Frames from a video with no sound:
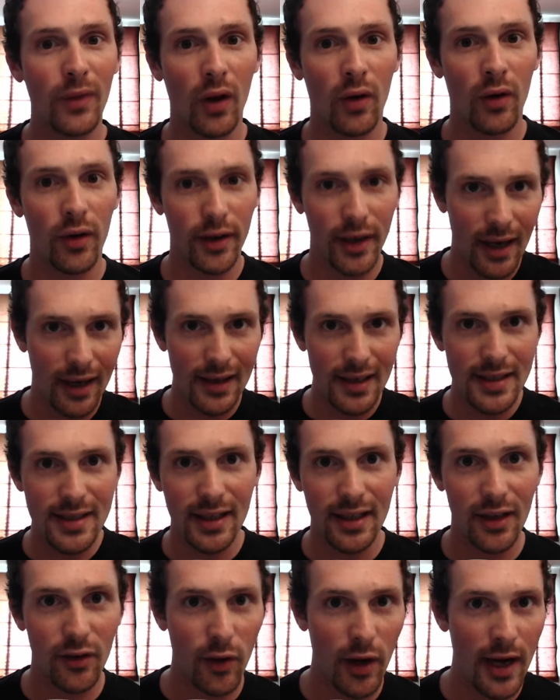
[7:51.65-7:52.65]
or they're
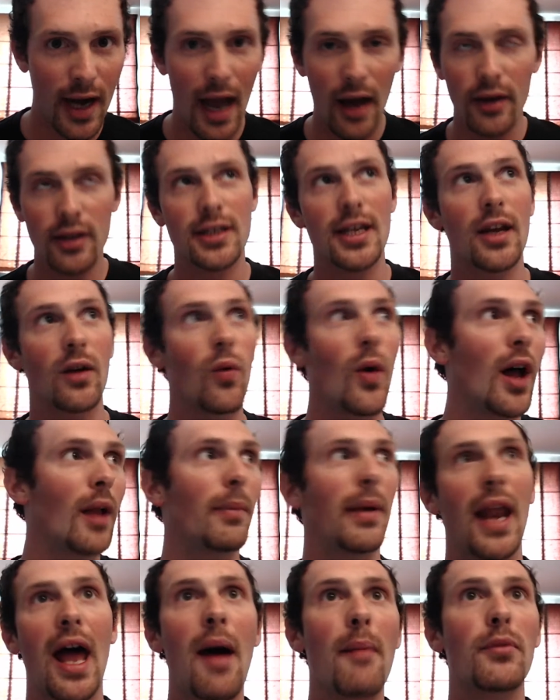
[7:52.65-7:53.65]
listening right now, they're saying, well,
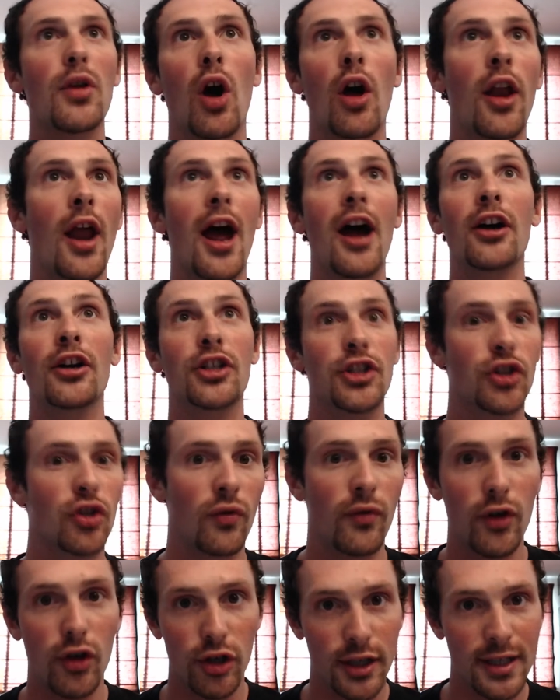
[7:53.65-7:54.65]
but I'm not
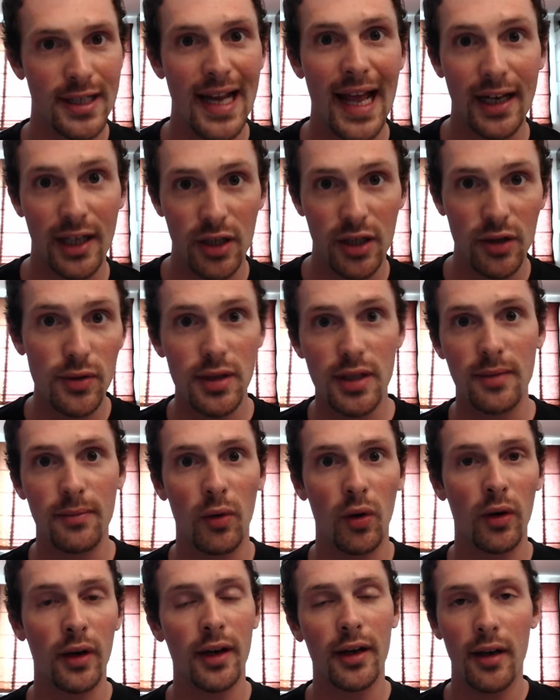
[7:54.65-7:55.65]
extroverts like you,
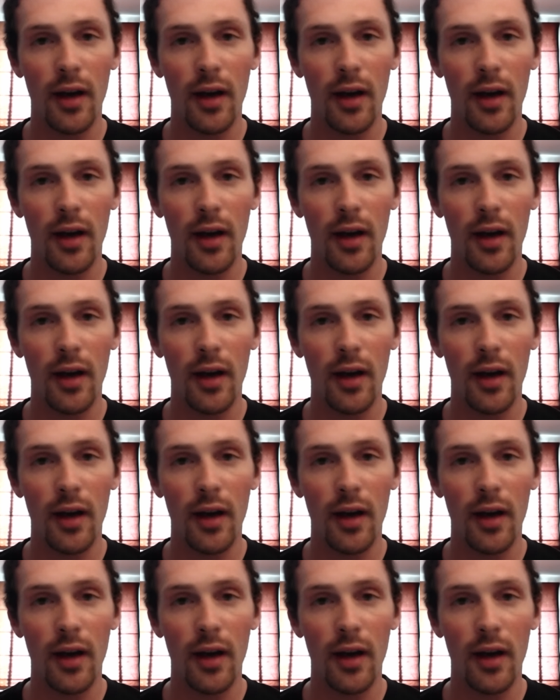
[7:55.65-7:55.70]
Simone.